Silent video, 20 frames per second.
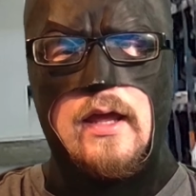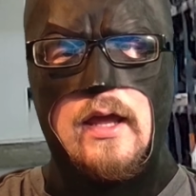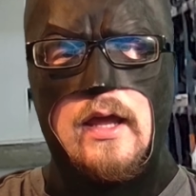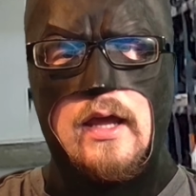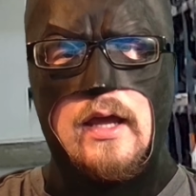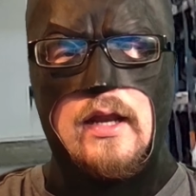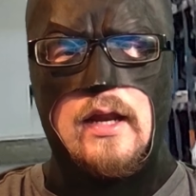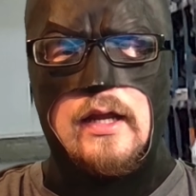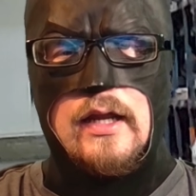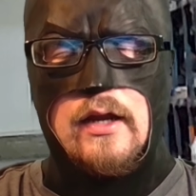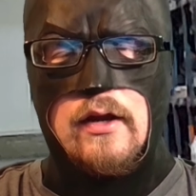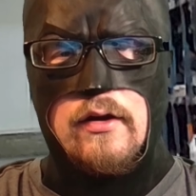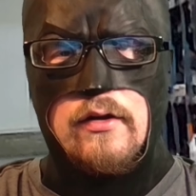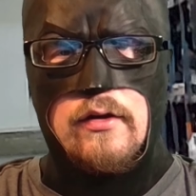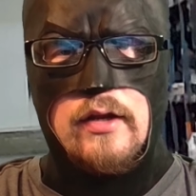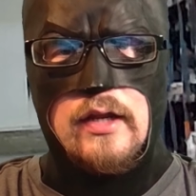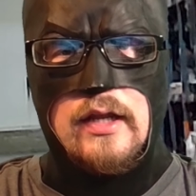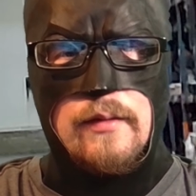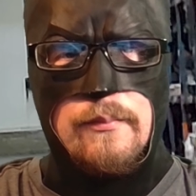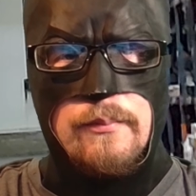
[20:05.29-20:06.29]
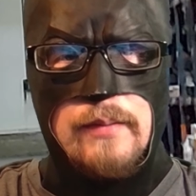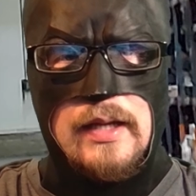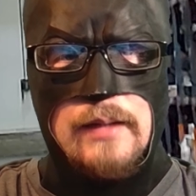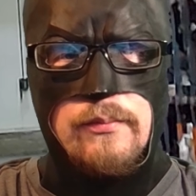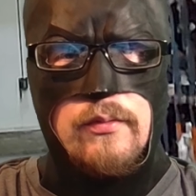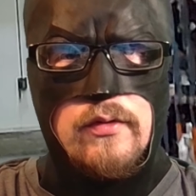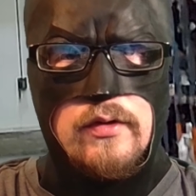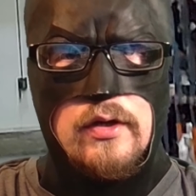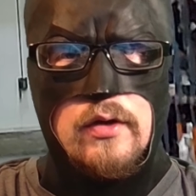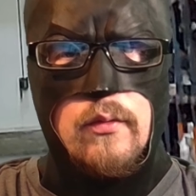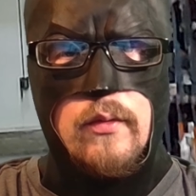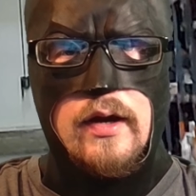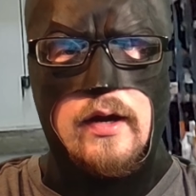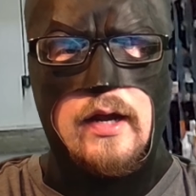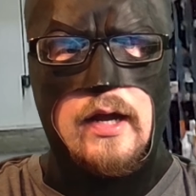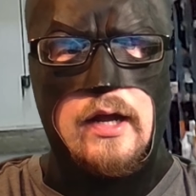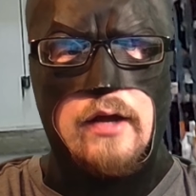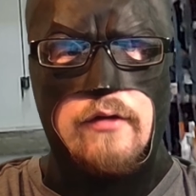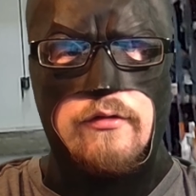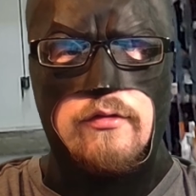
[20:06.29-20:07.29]
And I guarantee you, people in your
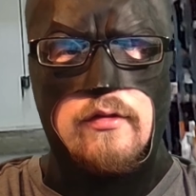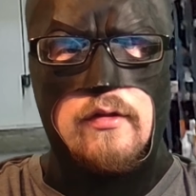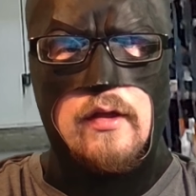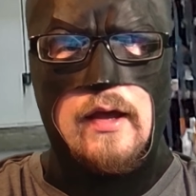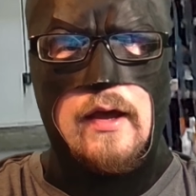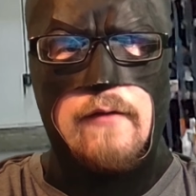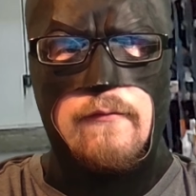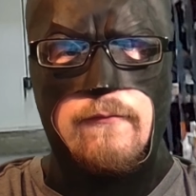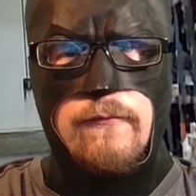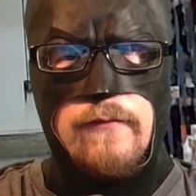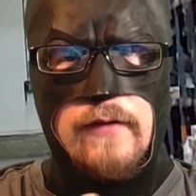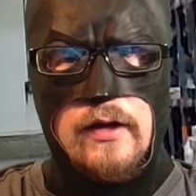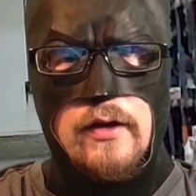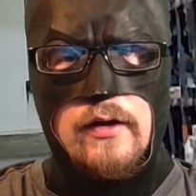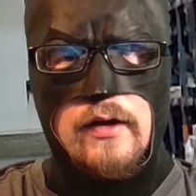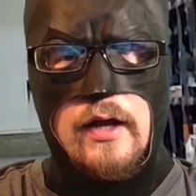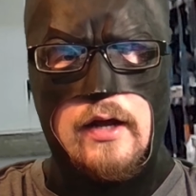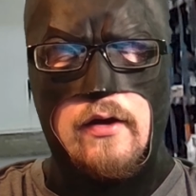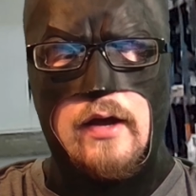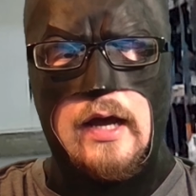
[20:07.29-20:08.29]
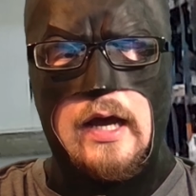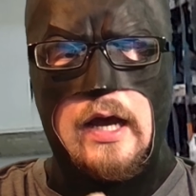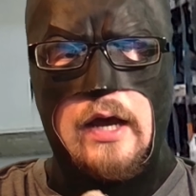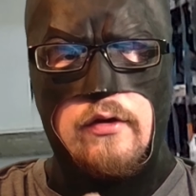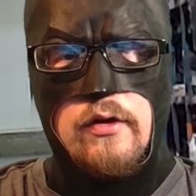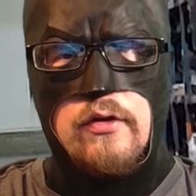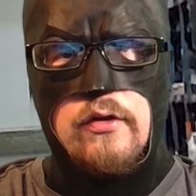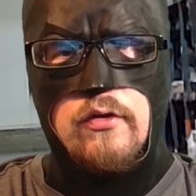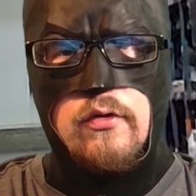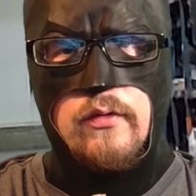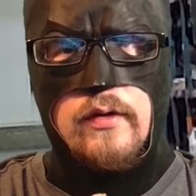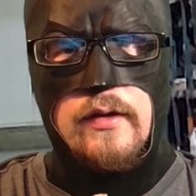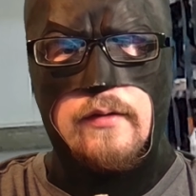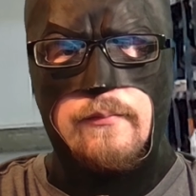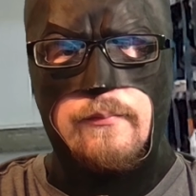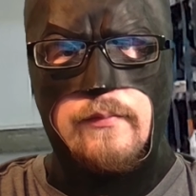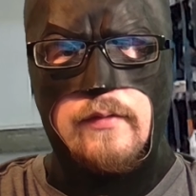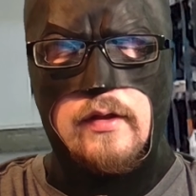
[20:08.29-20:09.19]
warehouse have figured out how to do it